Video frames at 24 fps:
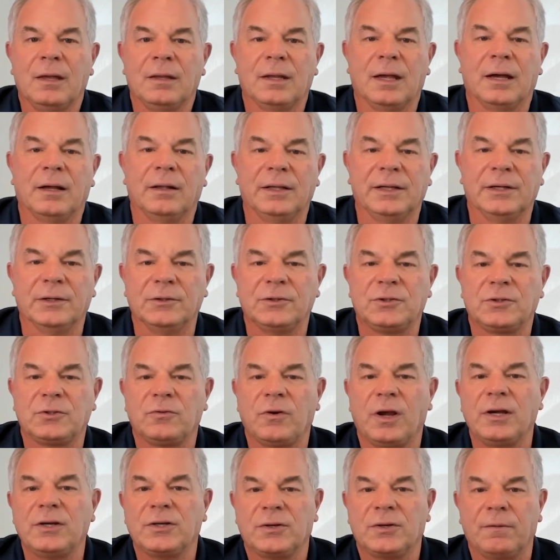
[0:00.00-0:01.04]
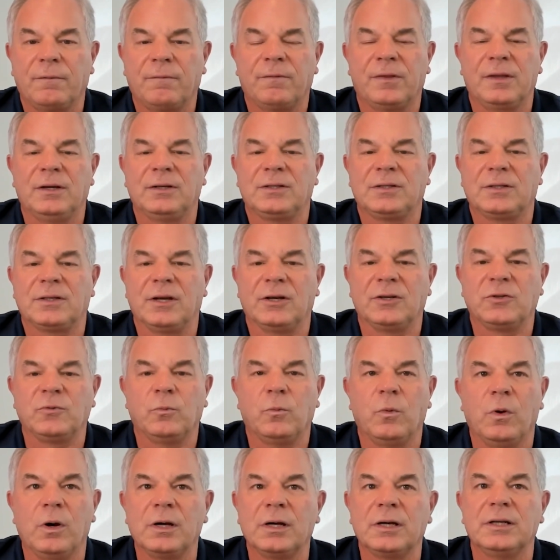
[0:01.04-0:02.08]
Now, an illustration of this, there's
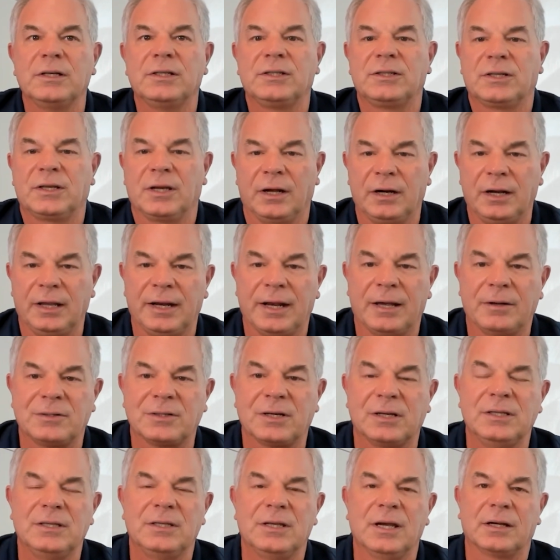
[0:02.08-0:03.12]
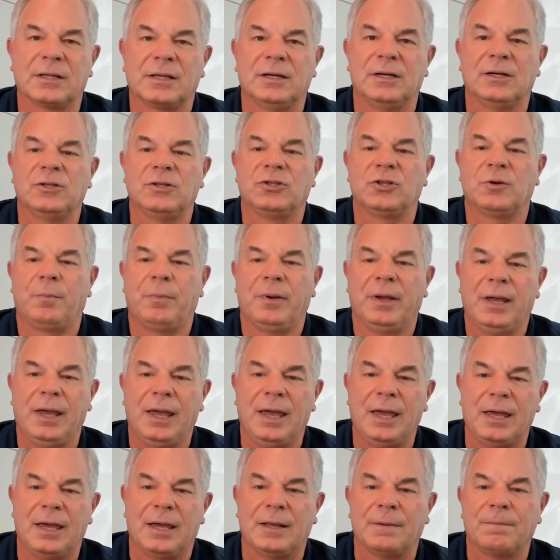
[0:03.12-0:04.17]
one good study that was conducted in
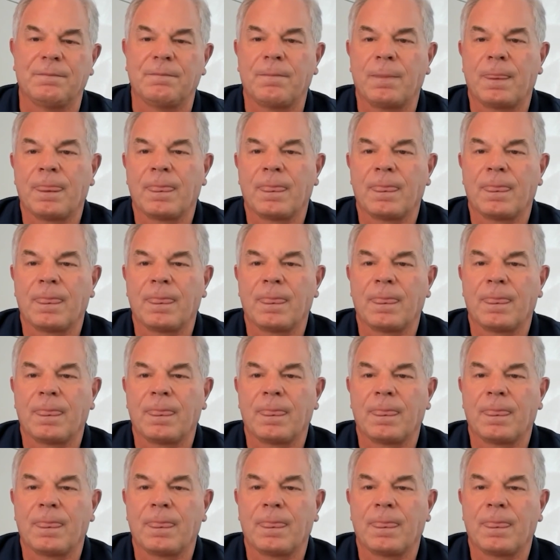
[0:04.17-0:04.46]
Japan